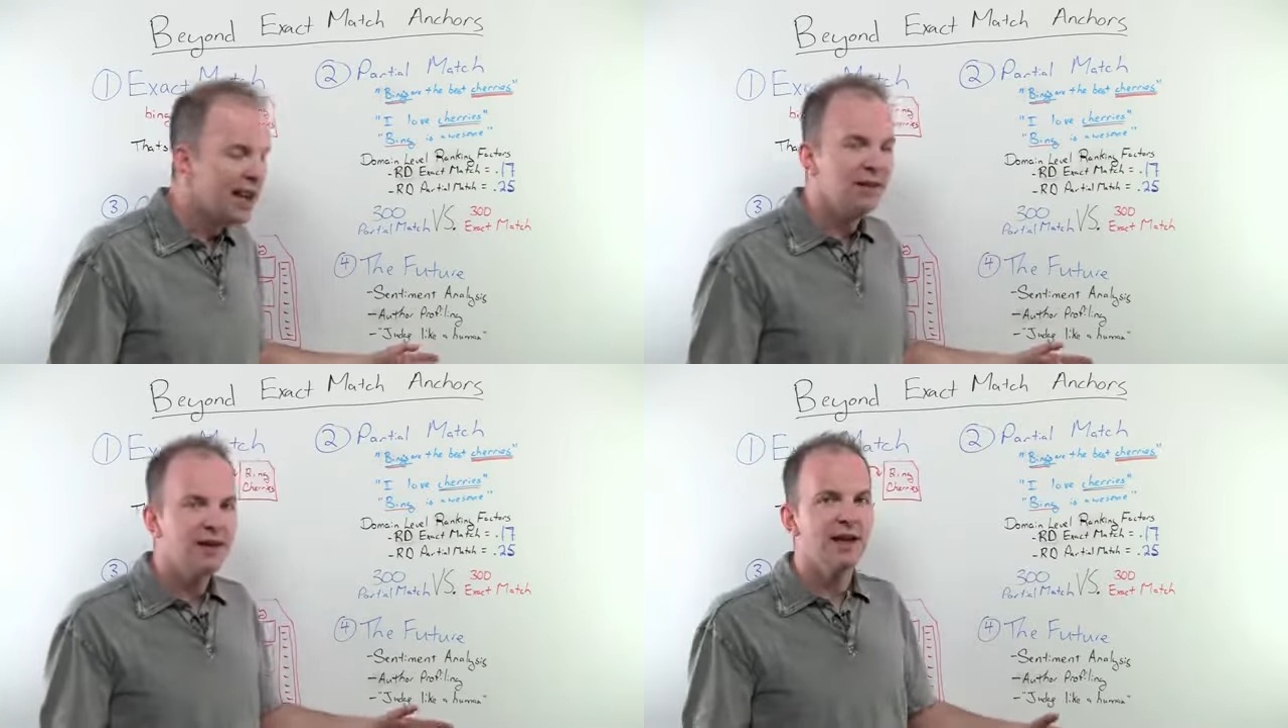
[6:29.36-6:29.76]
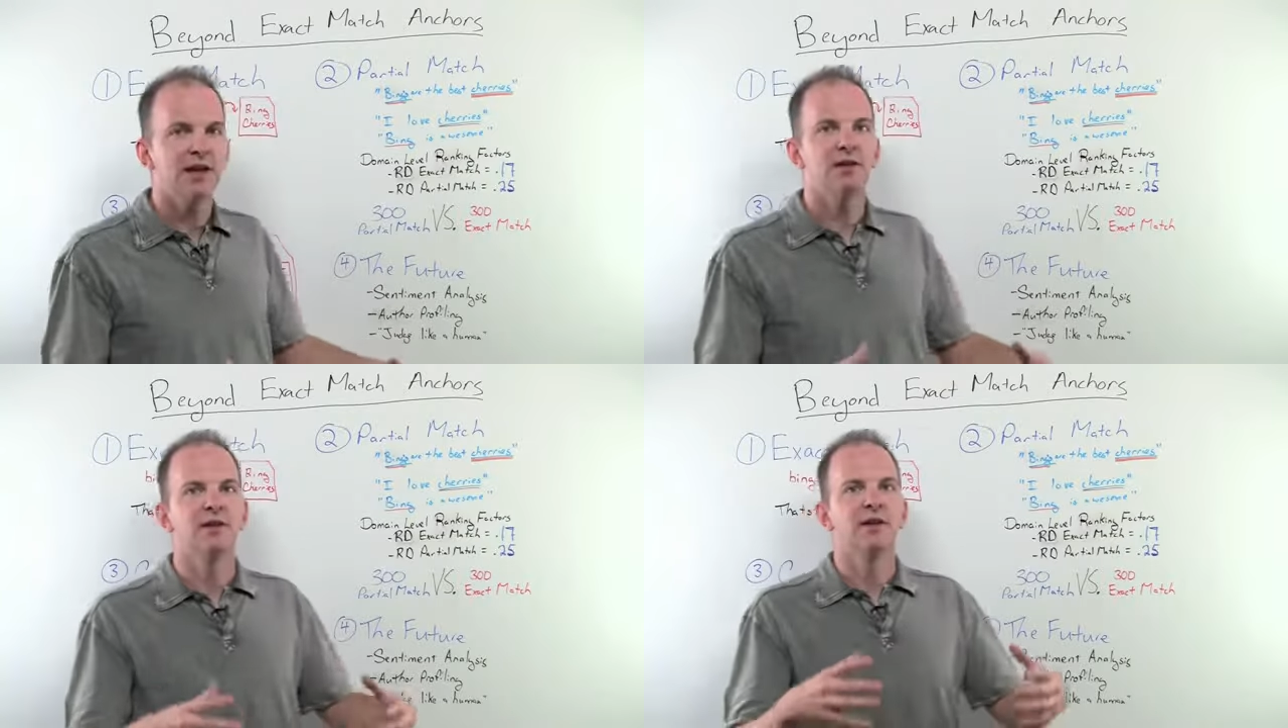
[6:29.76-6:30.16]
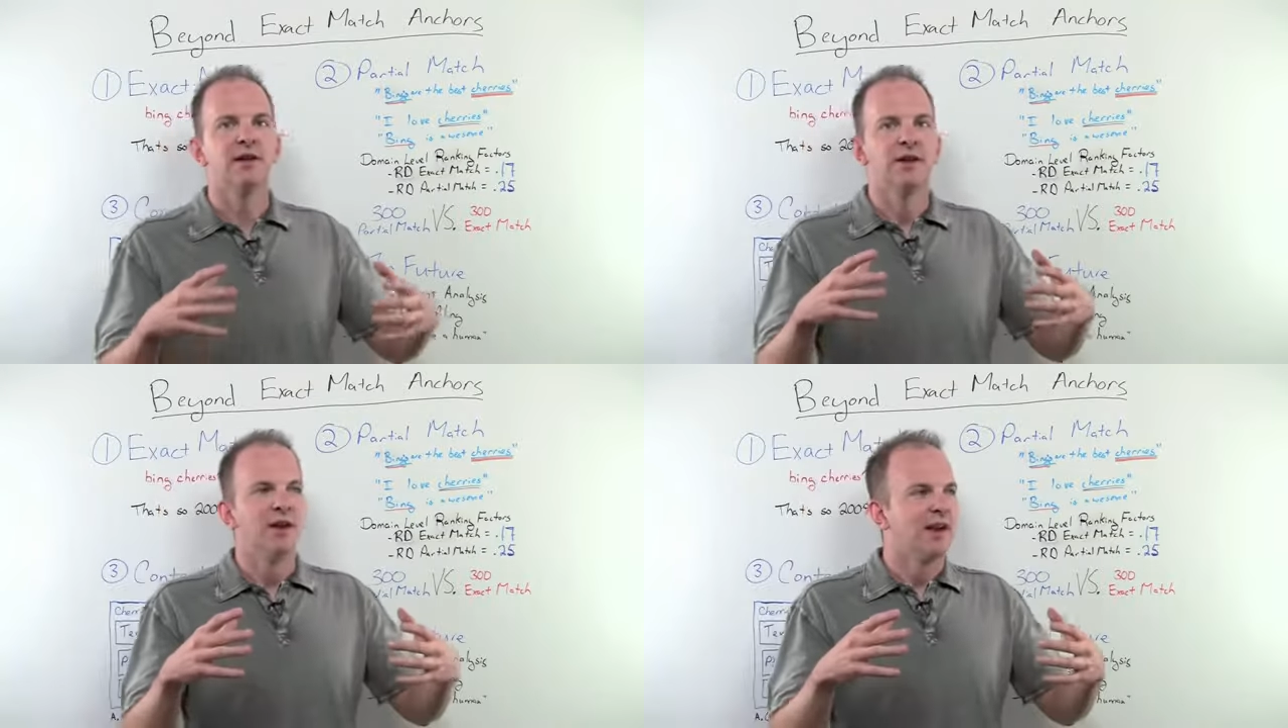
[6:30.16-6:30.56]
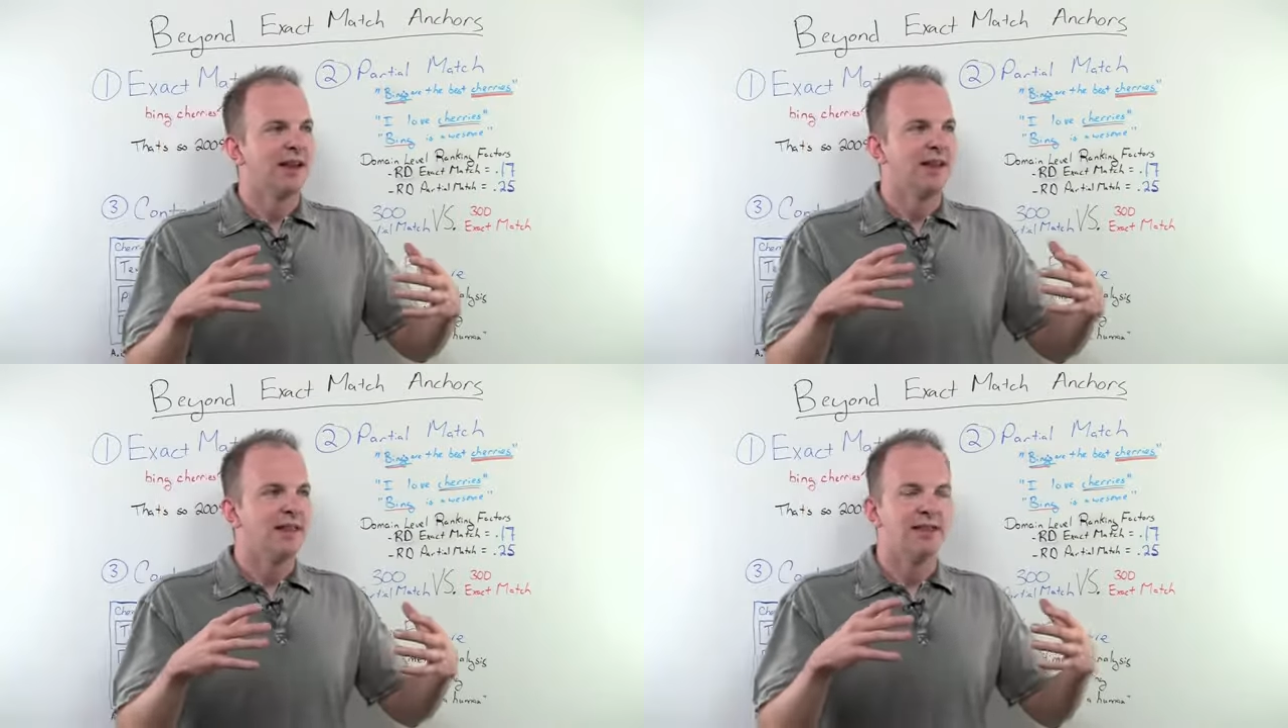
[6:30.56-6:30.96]
In the end,
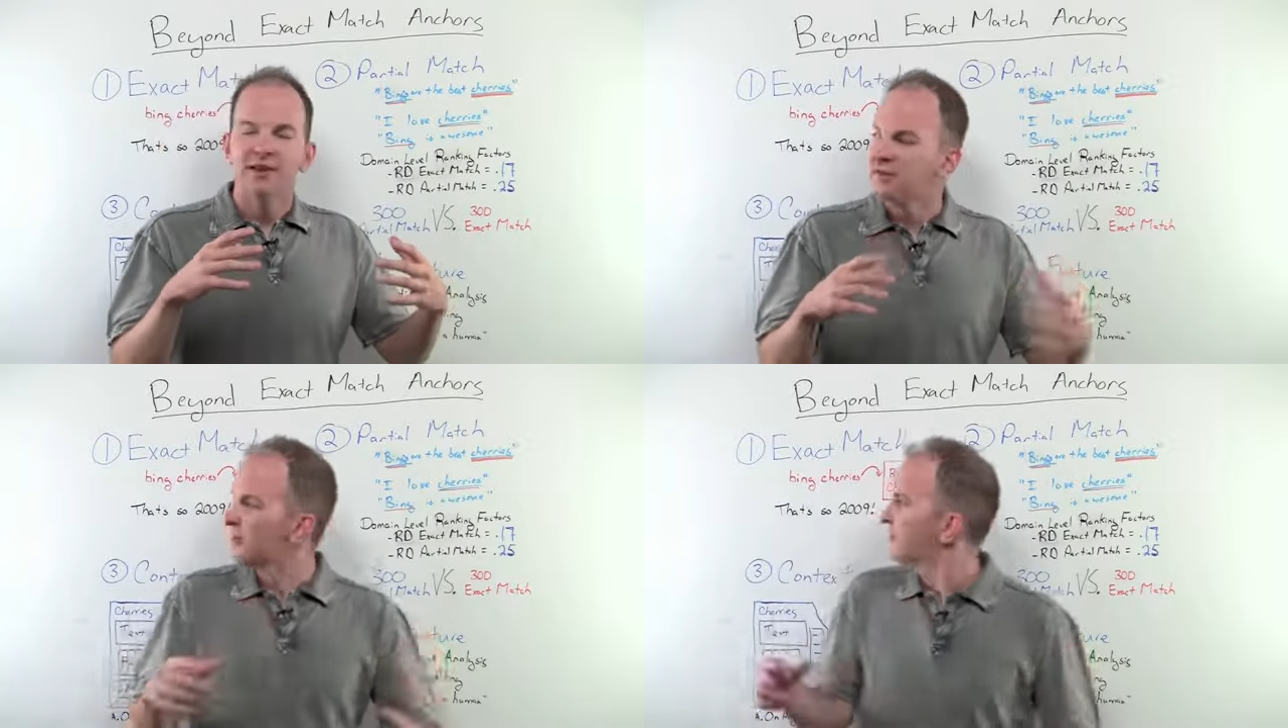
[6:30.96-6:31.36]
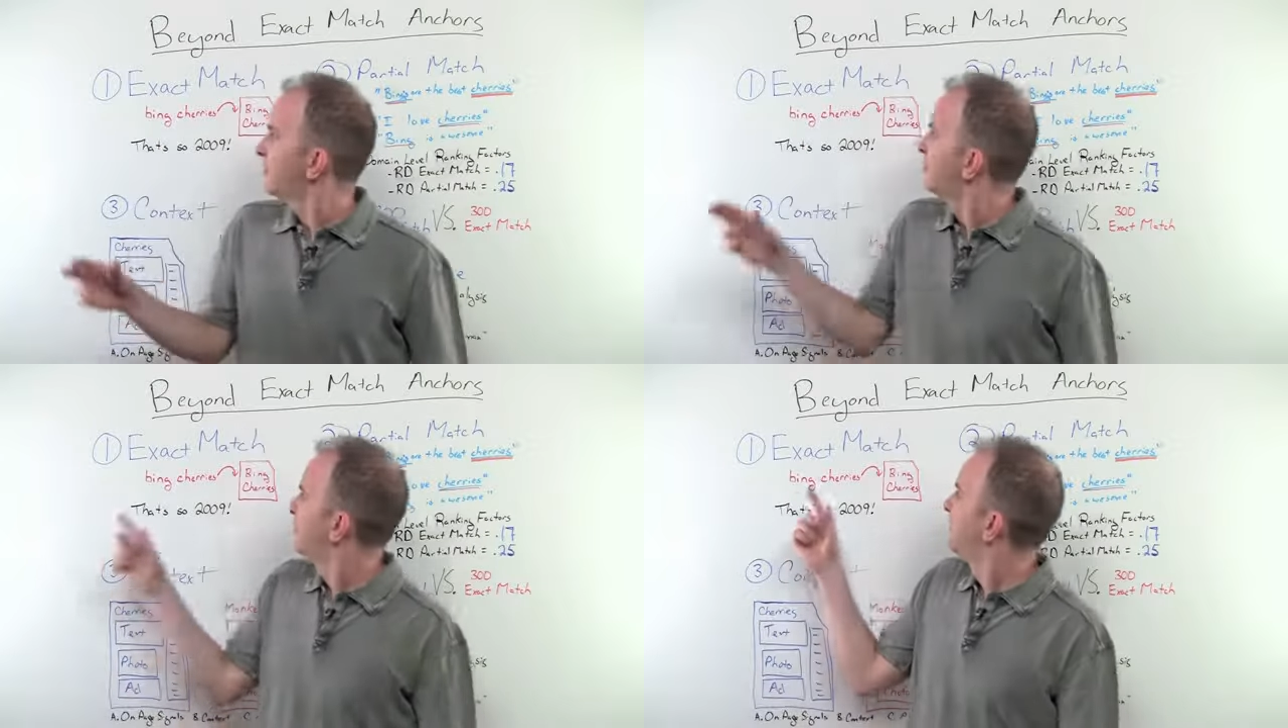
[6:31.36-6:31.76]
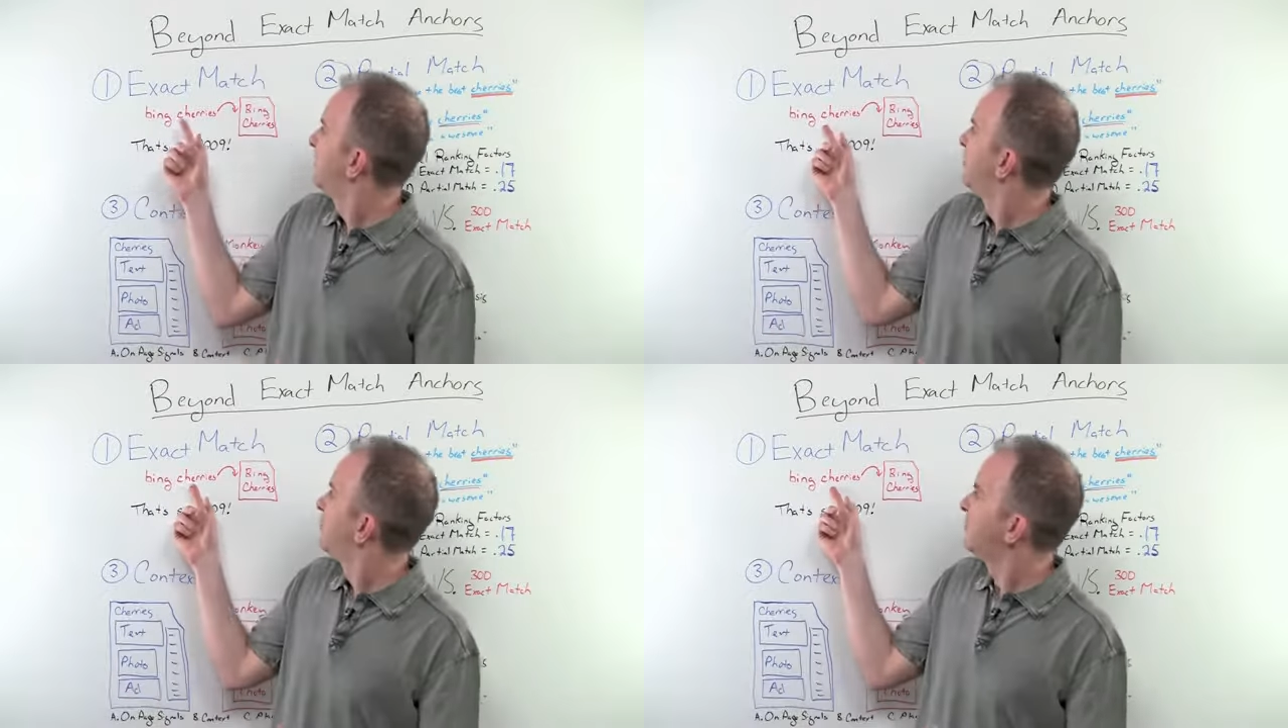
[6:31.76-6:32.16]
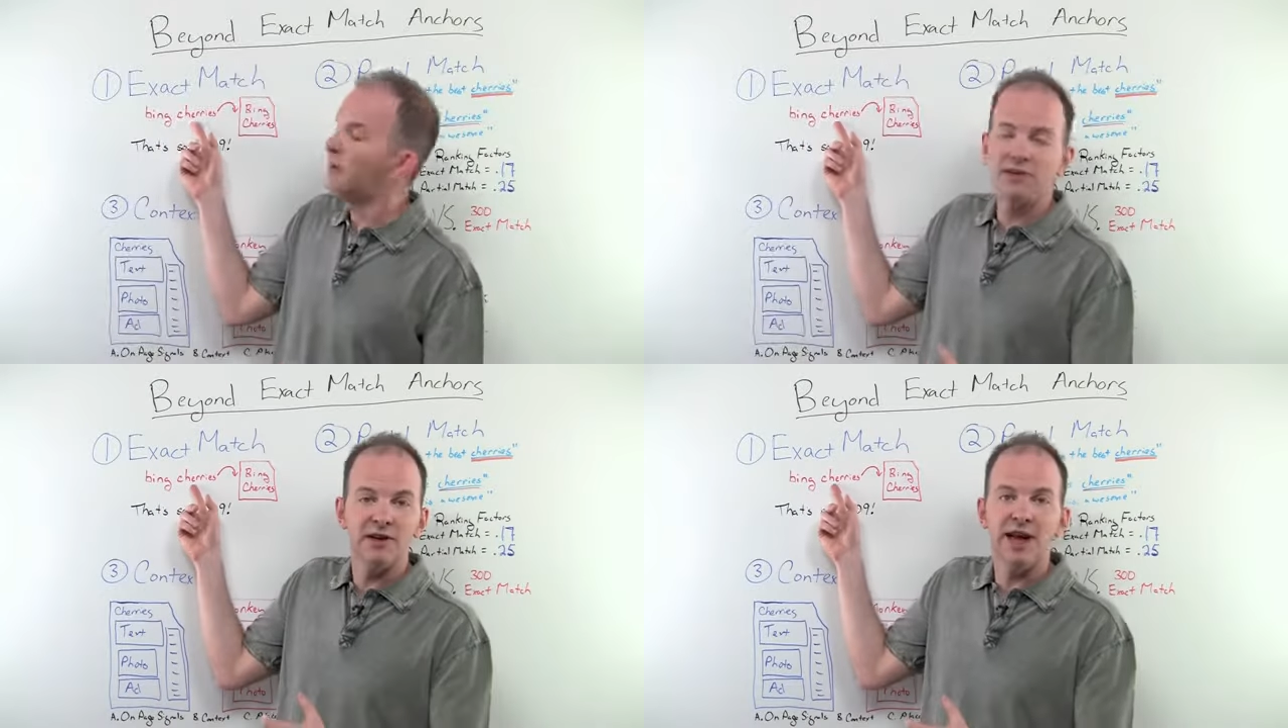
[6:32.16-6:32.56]
this system was
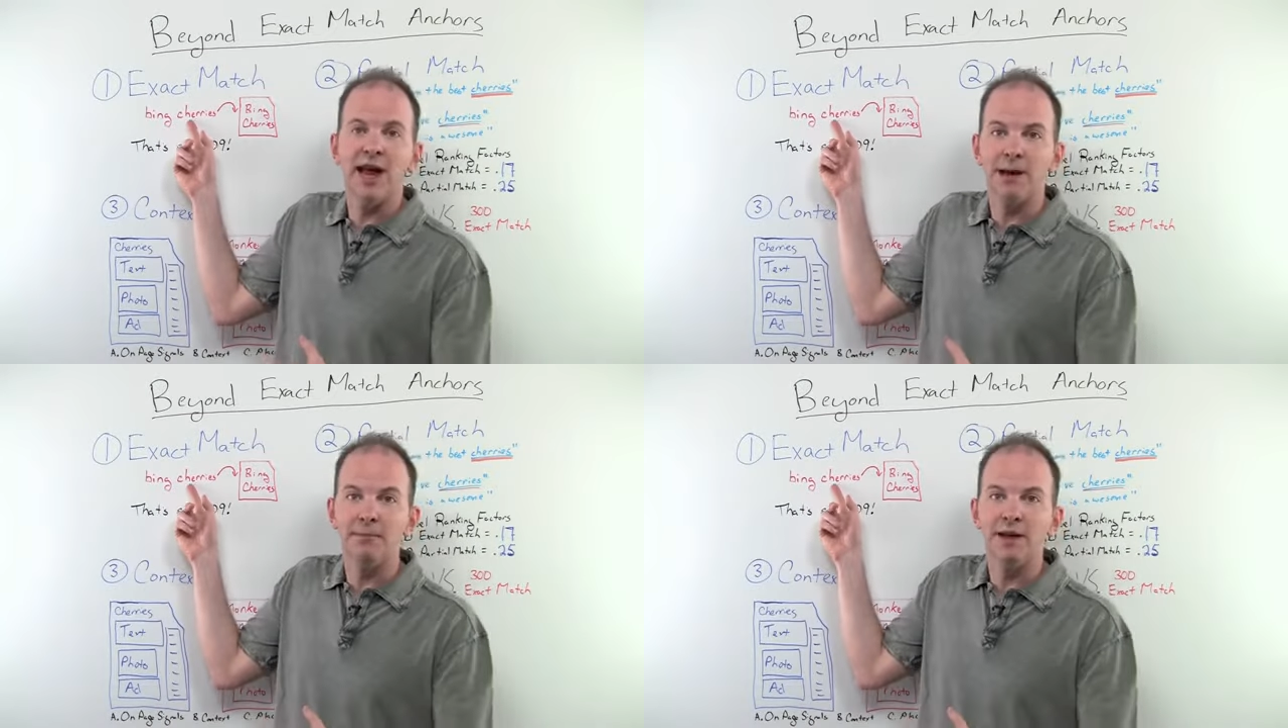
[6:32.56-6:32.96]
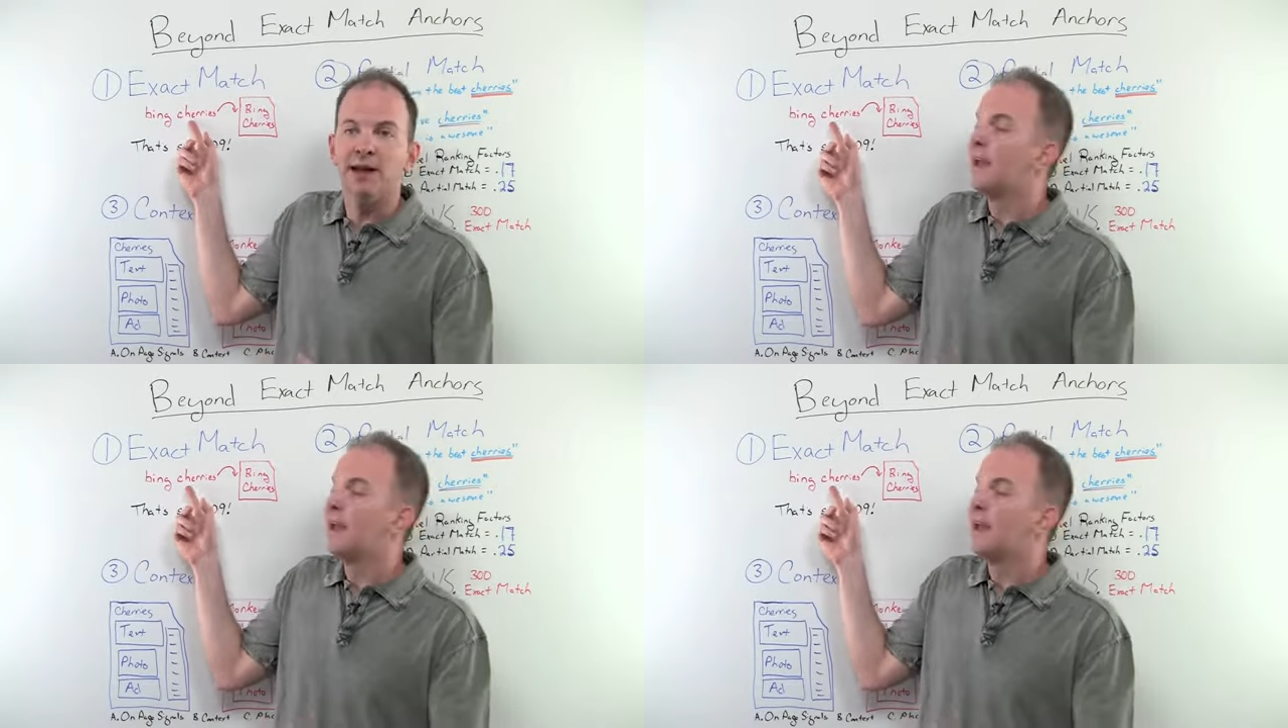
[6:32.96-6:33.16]
easy to game.